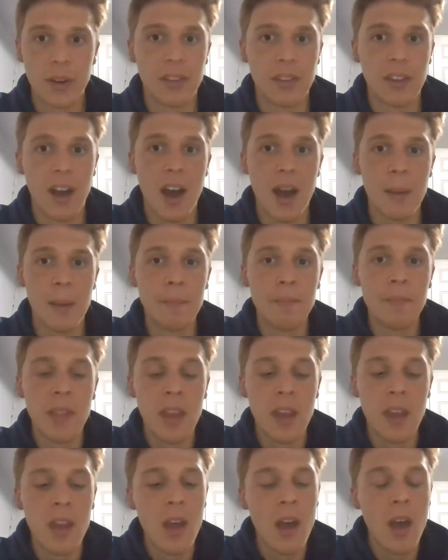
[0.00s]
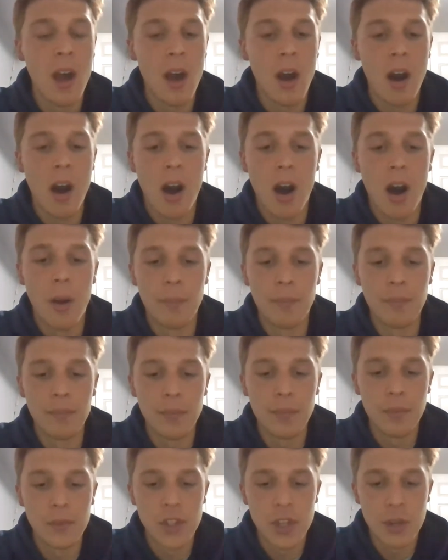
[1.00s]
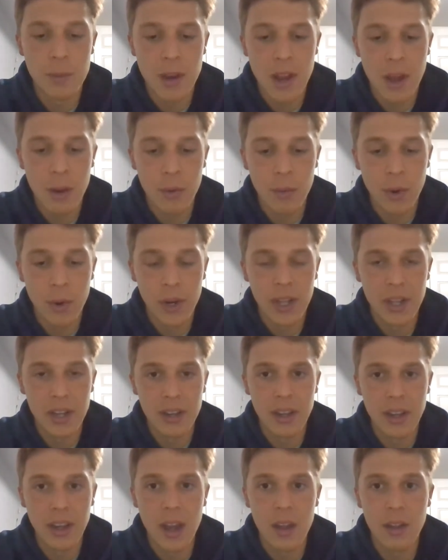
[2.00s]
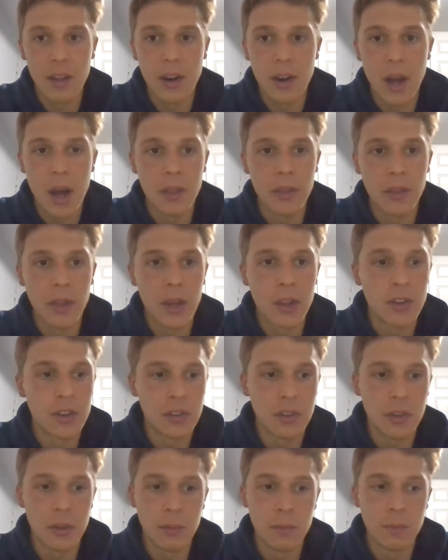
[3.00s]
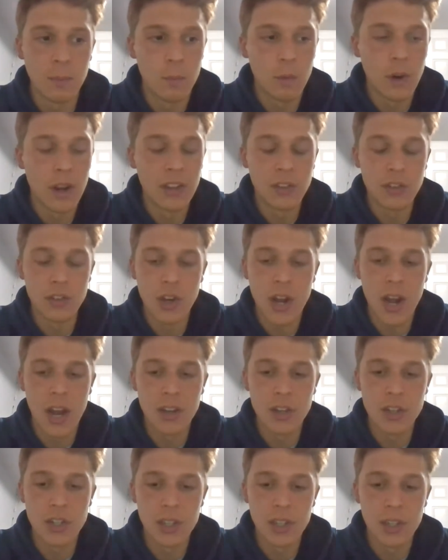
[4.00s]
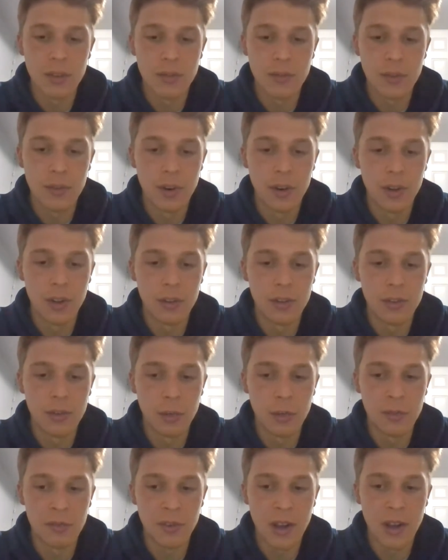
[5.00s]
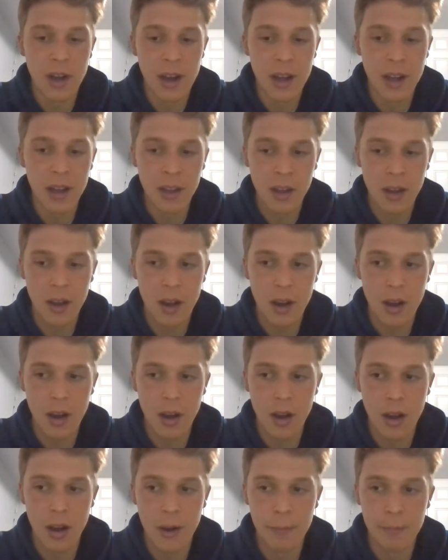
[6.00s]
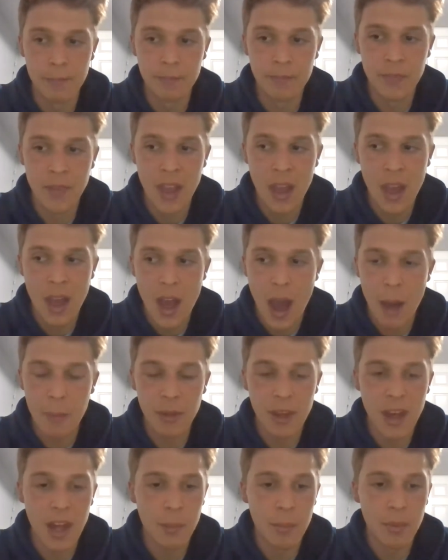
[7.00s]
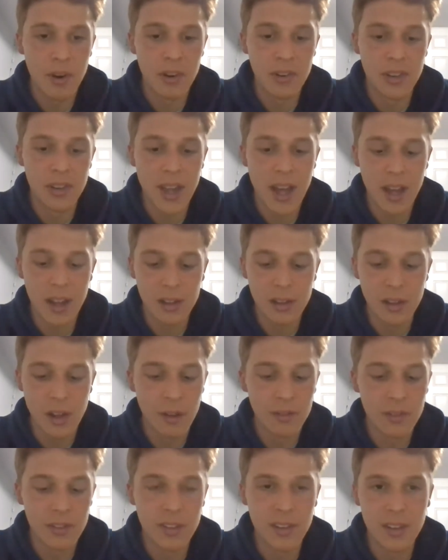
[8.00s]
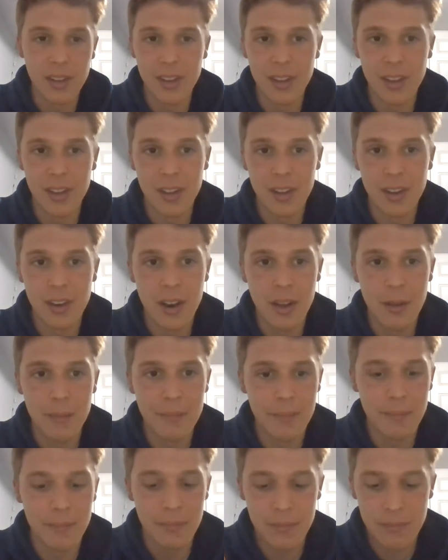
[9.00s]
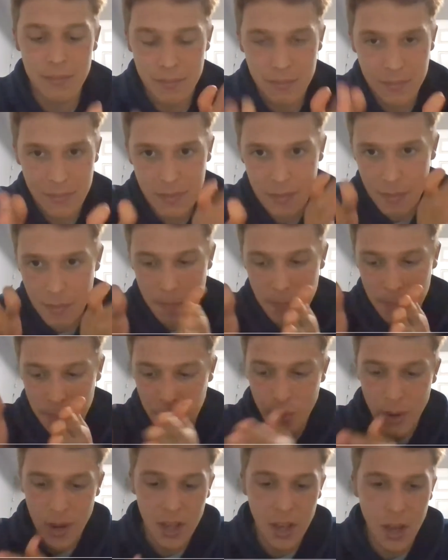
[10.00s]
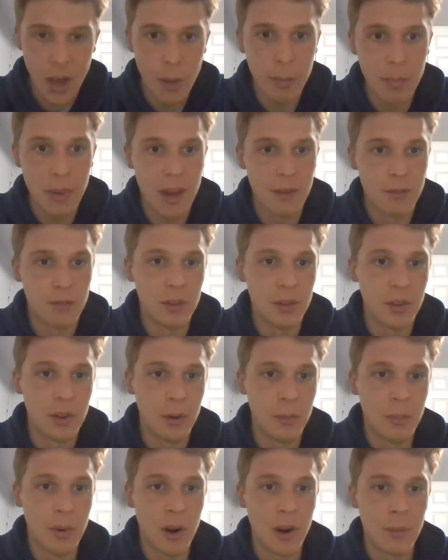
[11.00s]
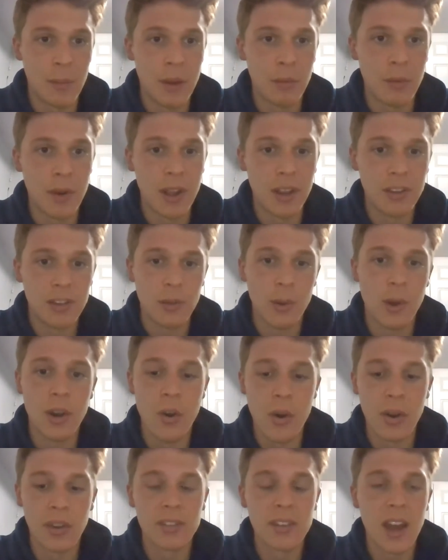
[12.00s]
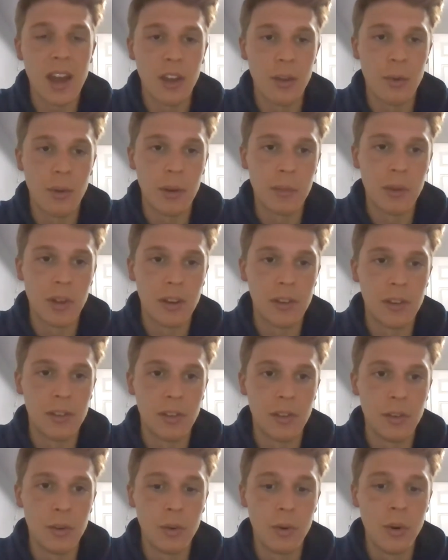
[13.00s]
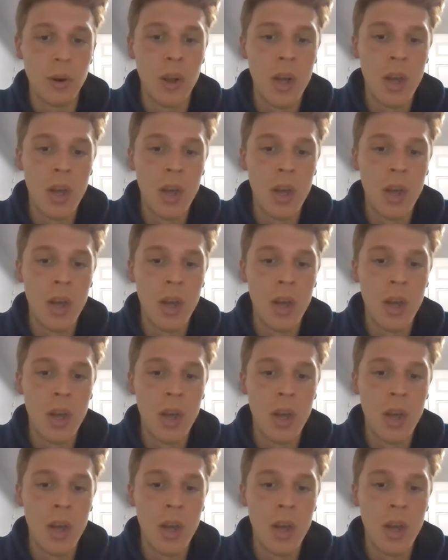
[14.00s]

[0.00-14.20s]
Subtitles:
time. Jim and I were working together on like just a race strategy for the tuner fly. I'm the kind of person that loves to break up every little part of my race so I know exactly what I'm going to do.